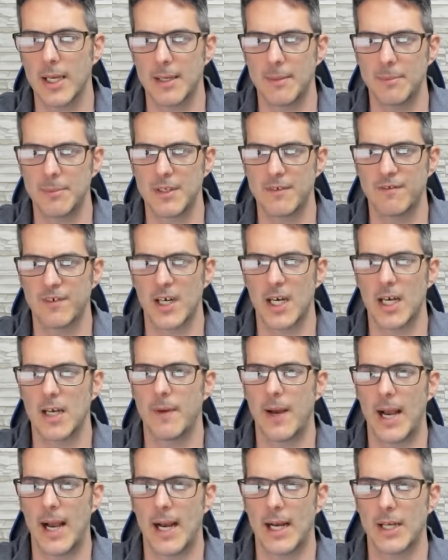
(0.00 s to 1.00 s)
MD5
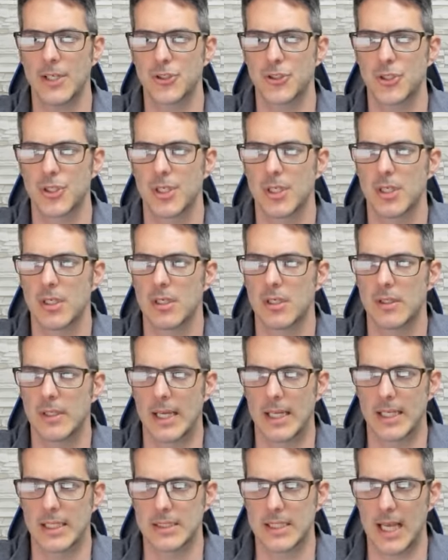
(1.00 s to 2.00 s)
hash
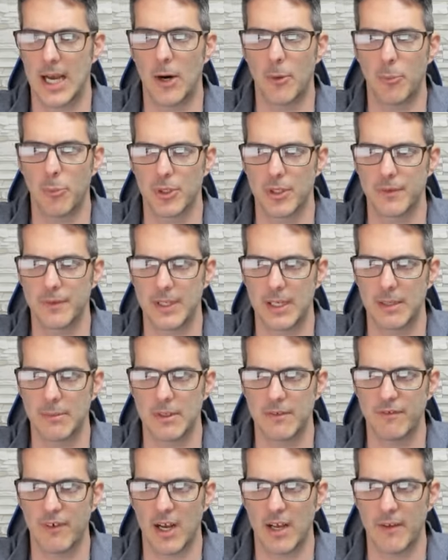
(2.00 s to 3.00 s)
That is the output of the
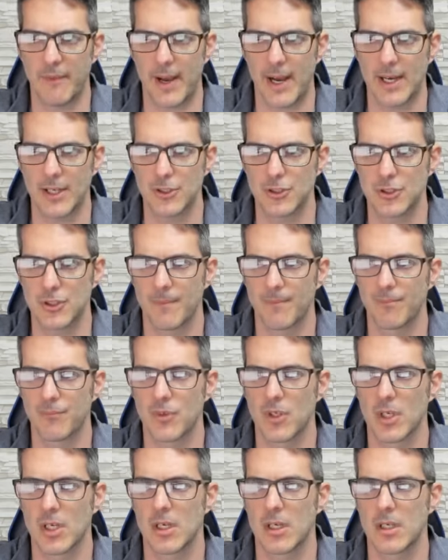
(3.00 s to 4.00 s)
MD5 hash.
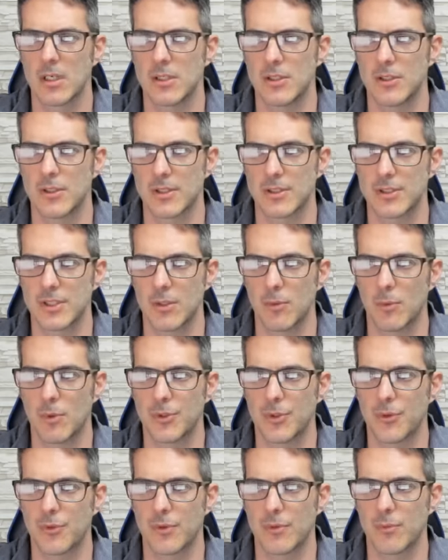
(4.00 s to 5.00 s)
You can see
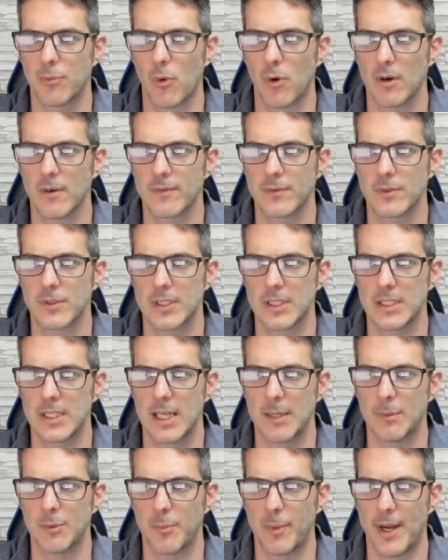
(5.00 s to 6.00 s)
1234 for the
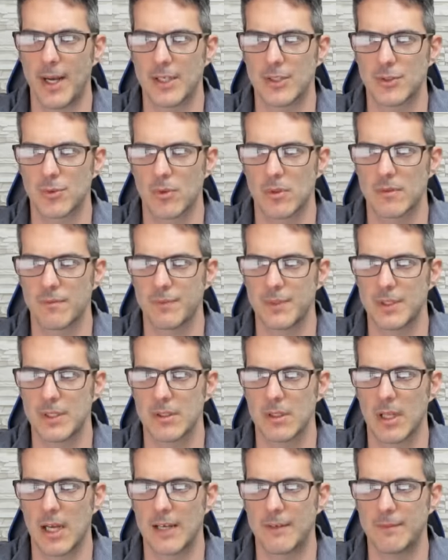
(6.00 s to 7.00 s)
enable password,
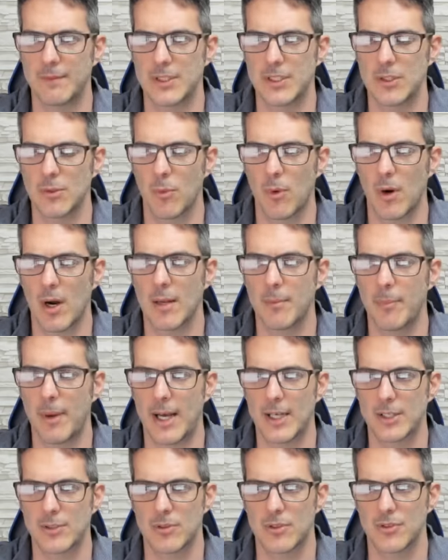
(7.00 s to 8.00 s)
line VTY,
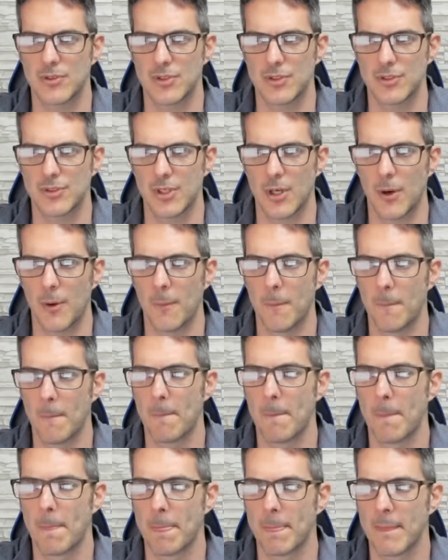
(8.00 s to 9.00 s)
password is Cisco.
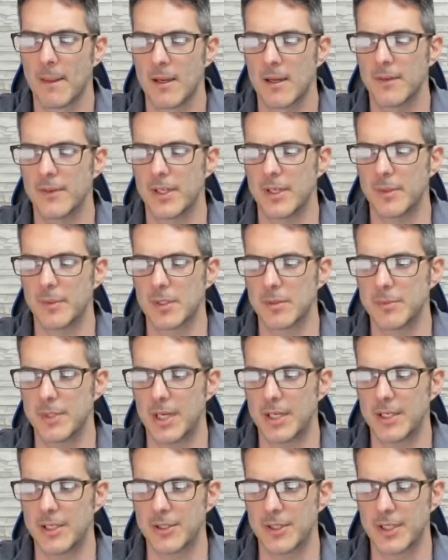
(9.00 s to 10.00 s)
Then we come
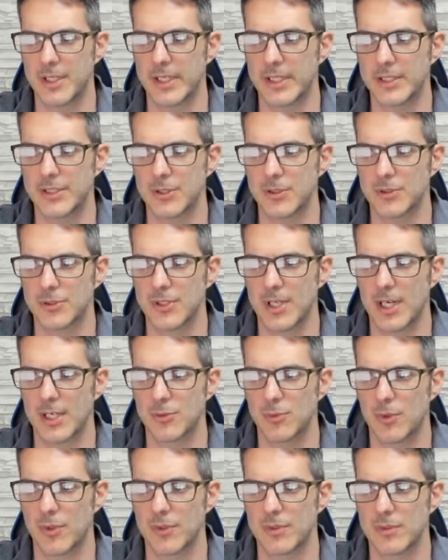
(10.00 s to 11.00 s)
down here to gig
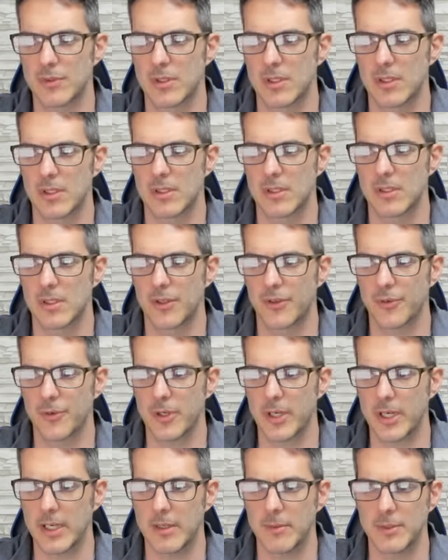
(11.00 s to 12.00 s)

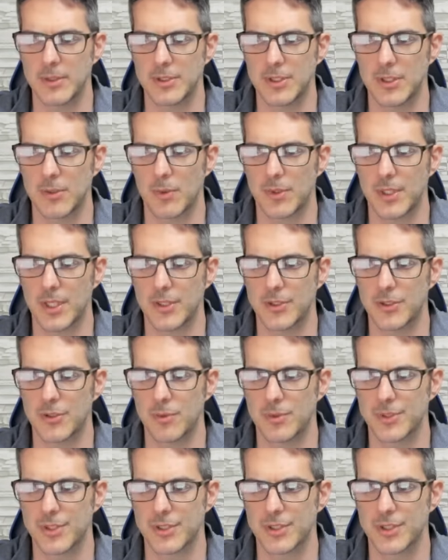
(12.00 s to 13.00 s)
0/13, we see
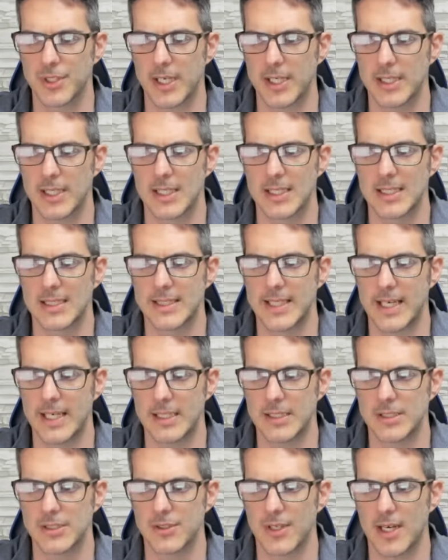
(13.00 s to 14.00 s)

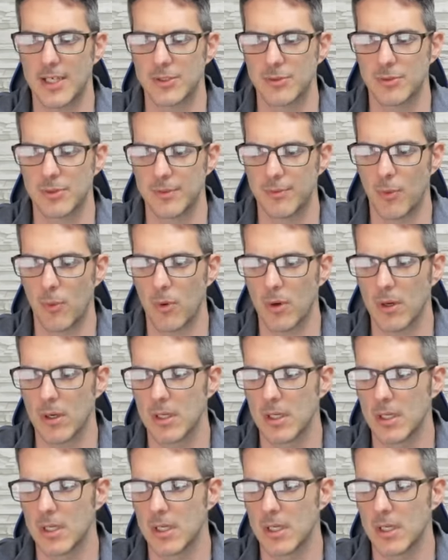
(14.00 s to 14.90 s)
192.168.10/24.